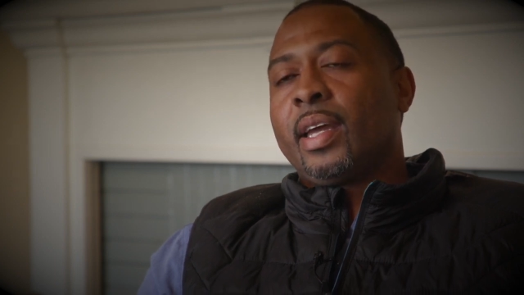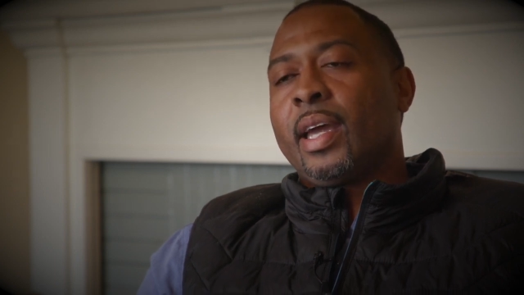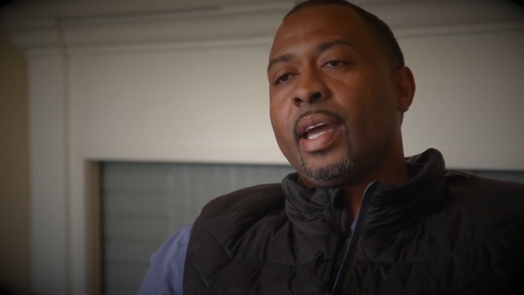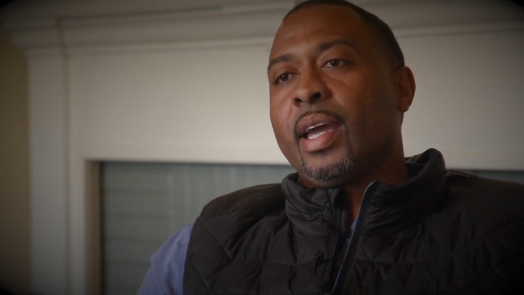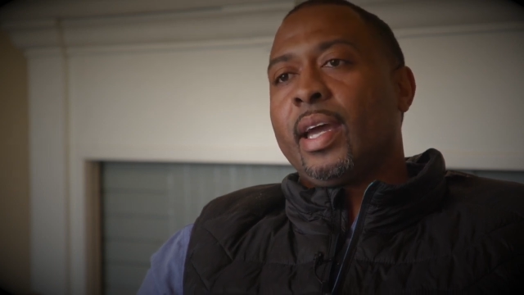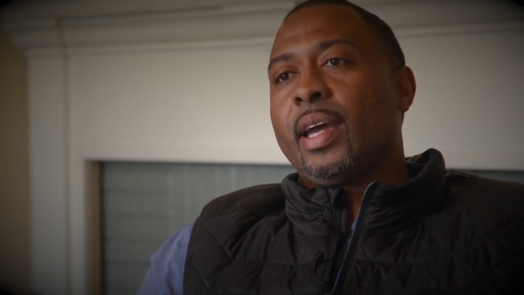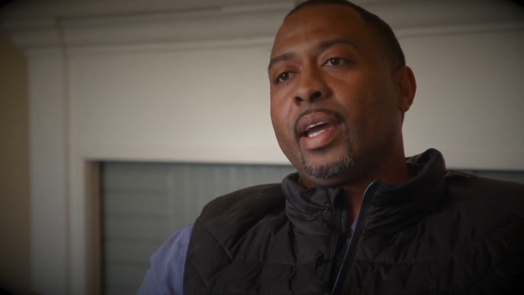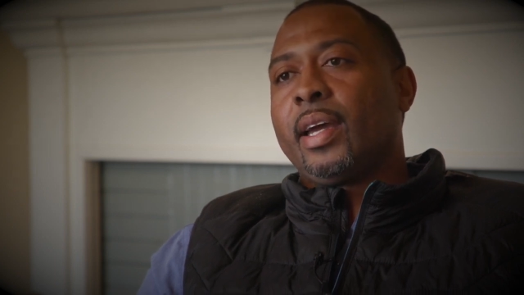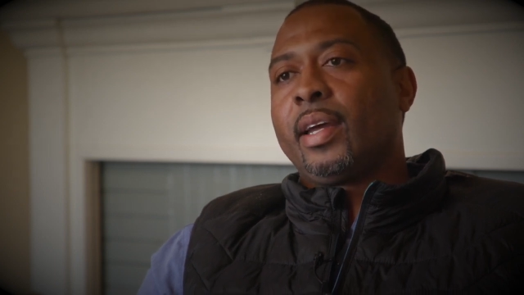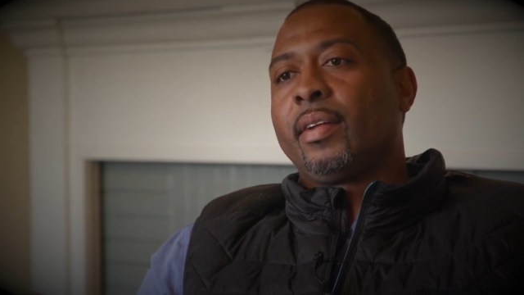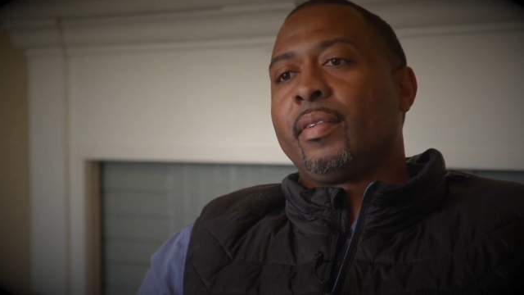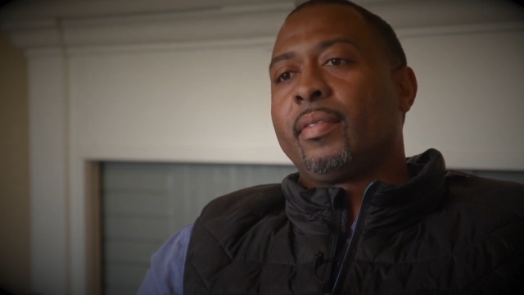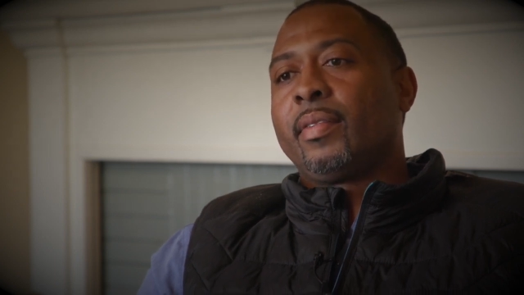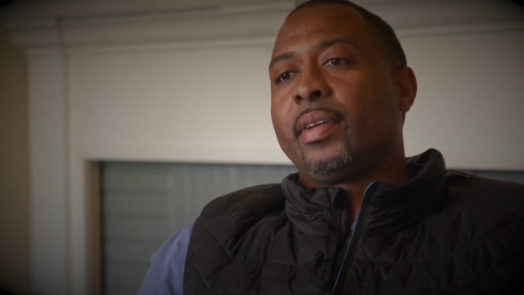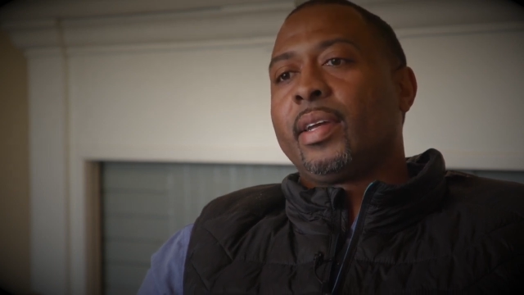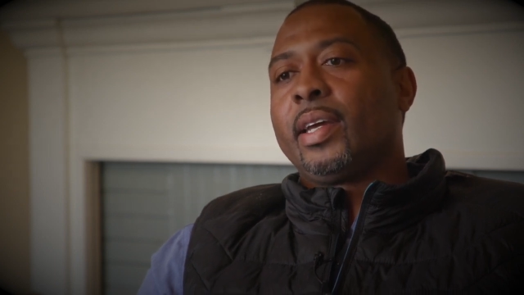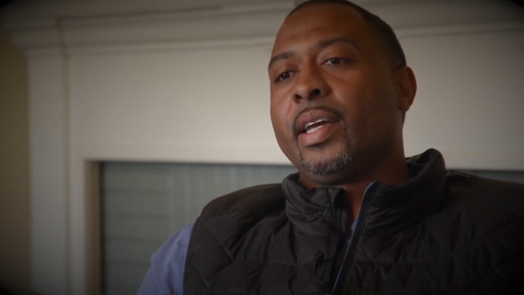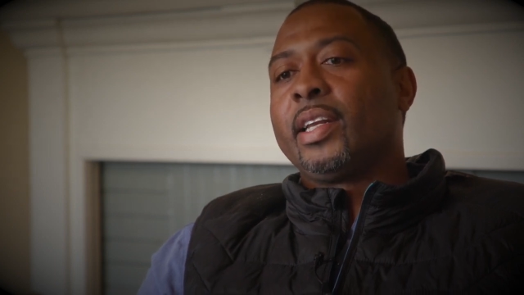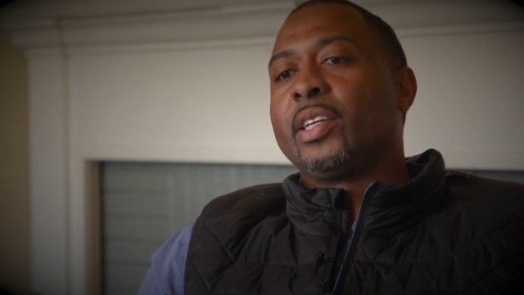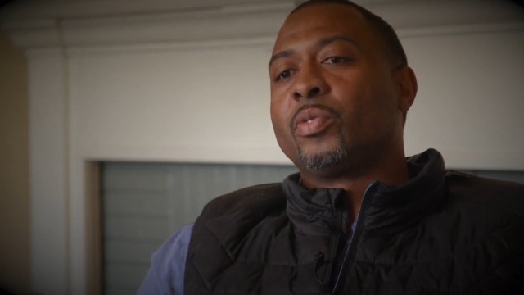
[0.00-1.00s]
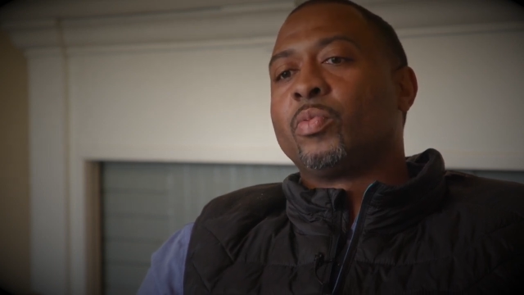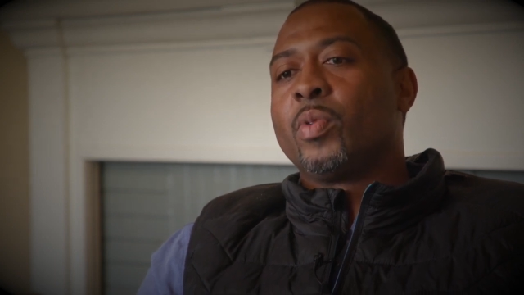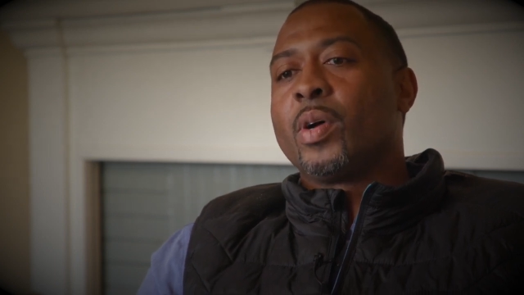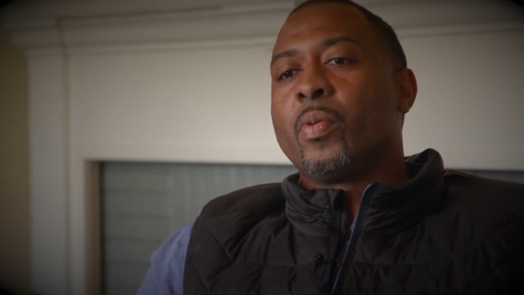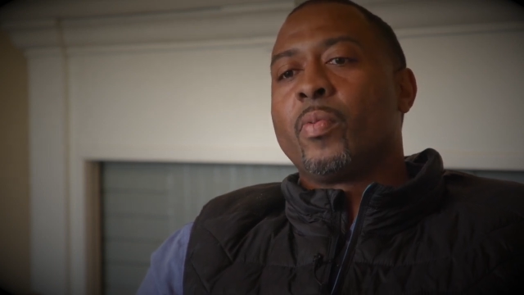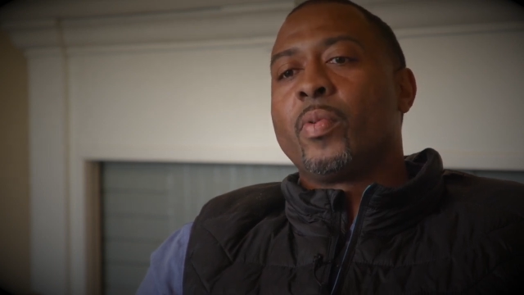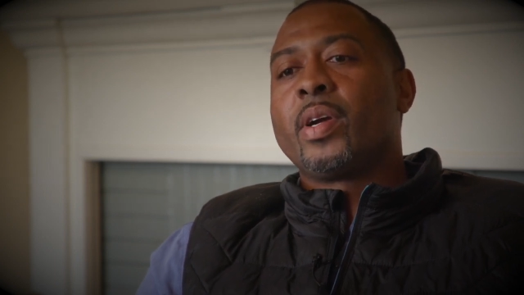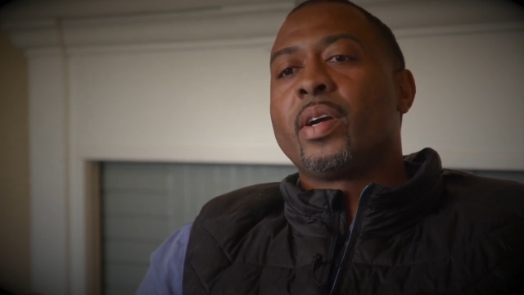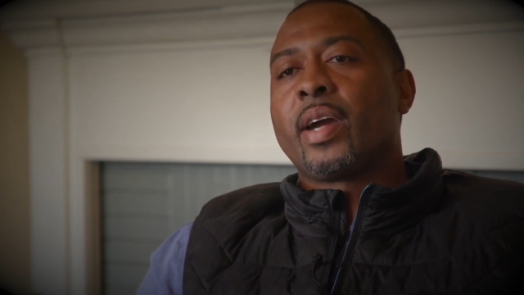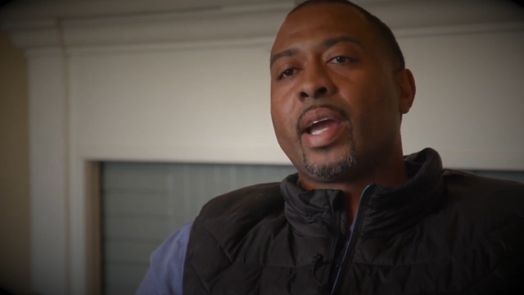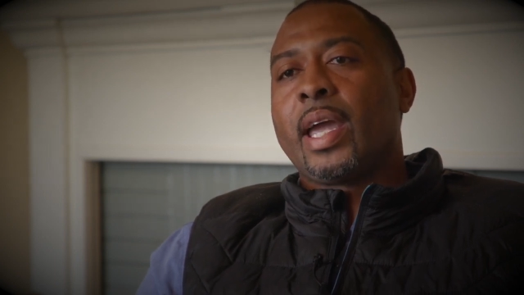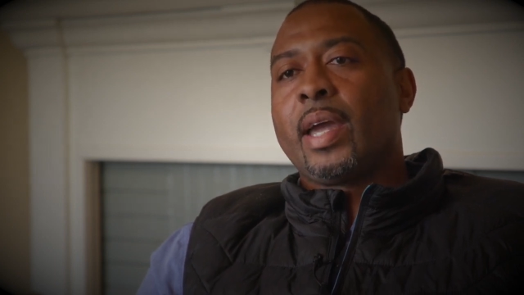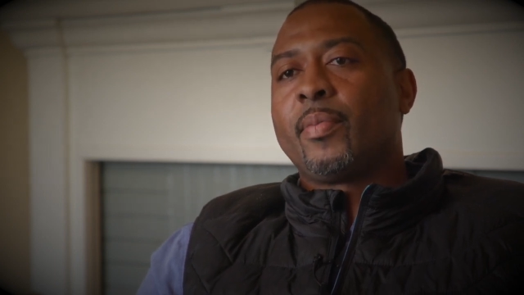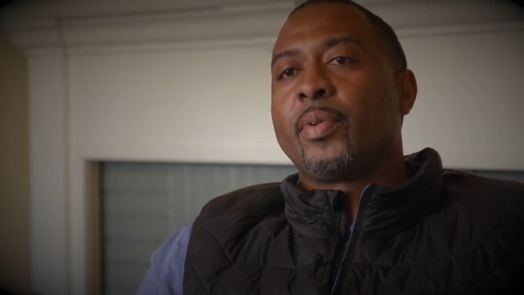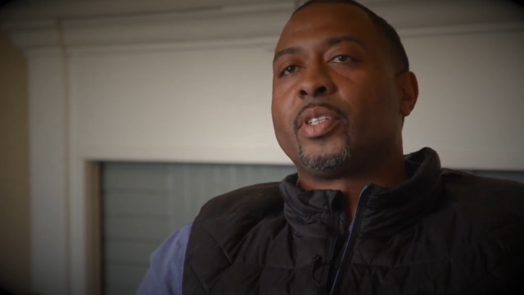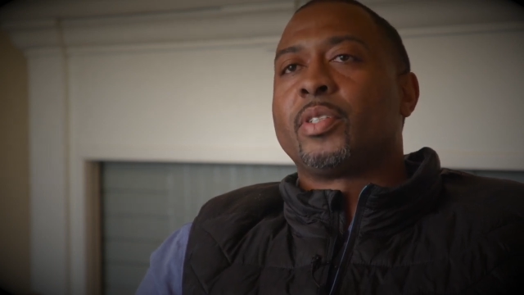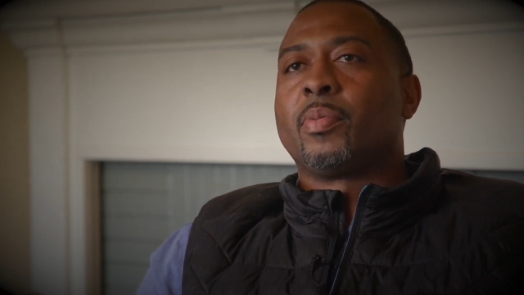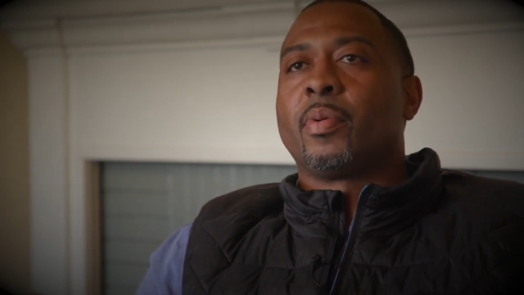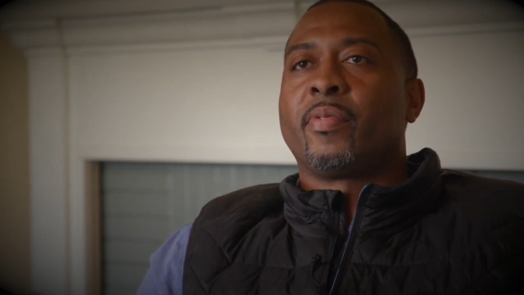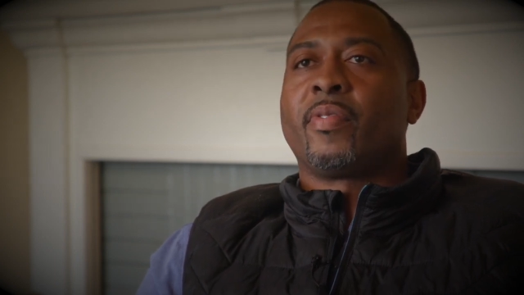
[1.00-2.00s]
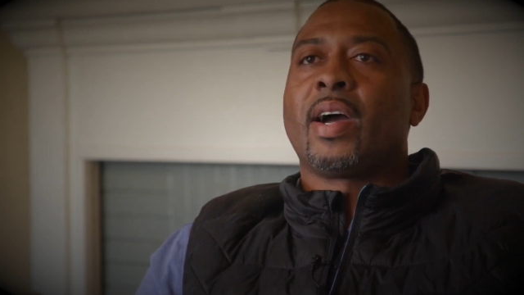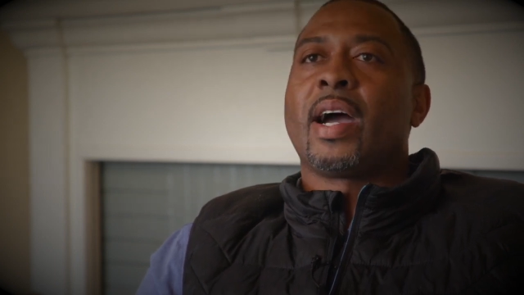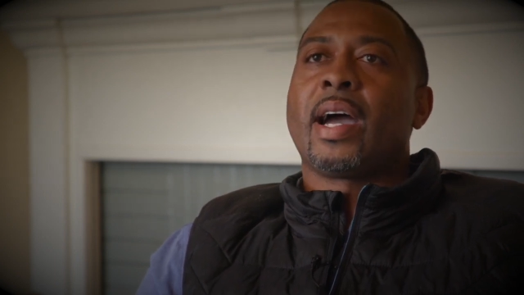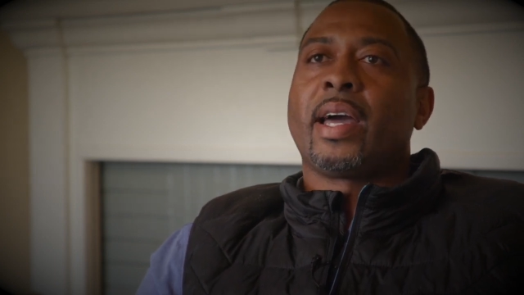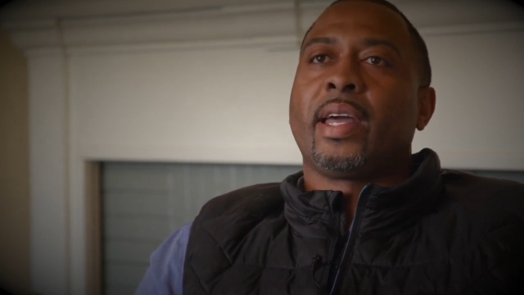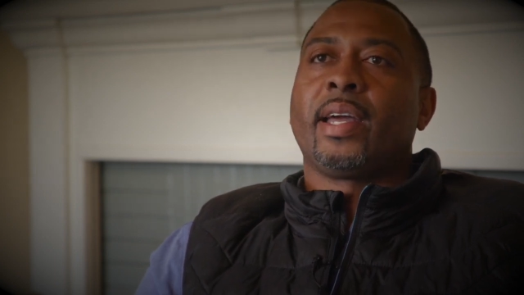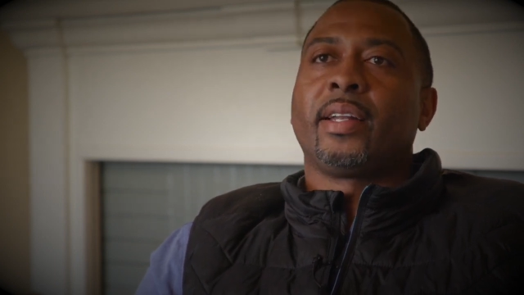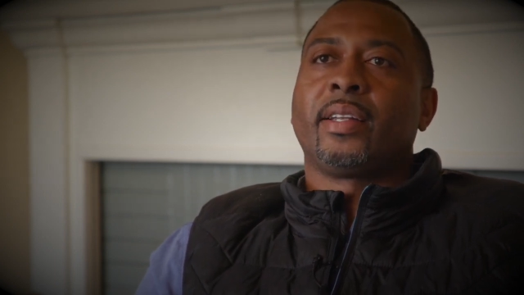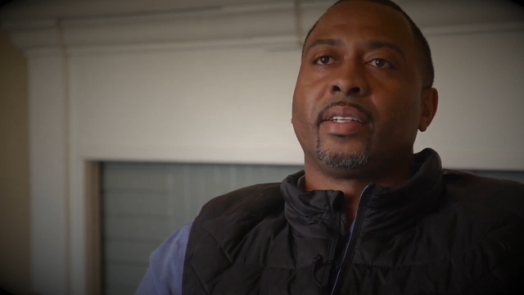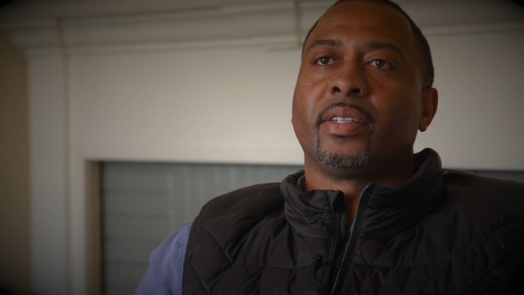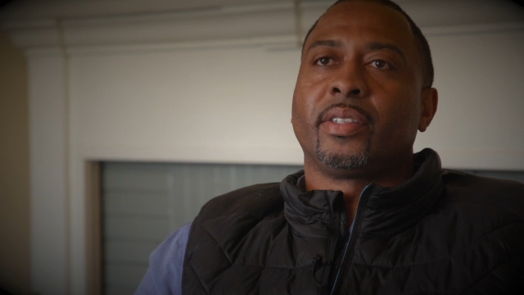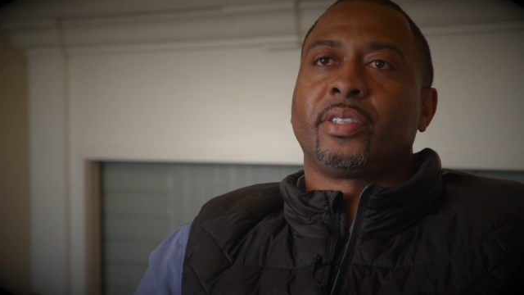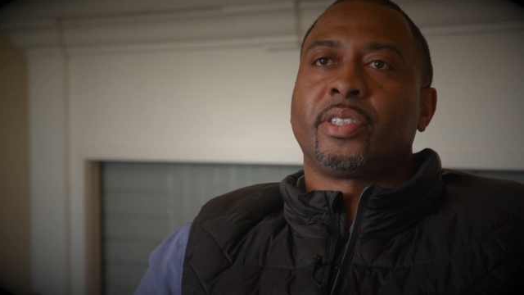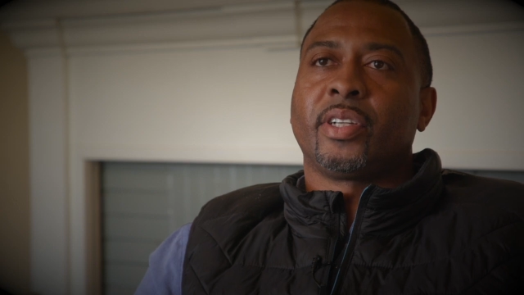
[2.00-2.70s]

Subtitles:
And it is what we are able to provide at the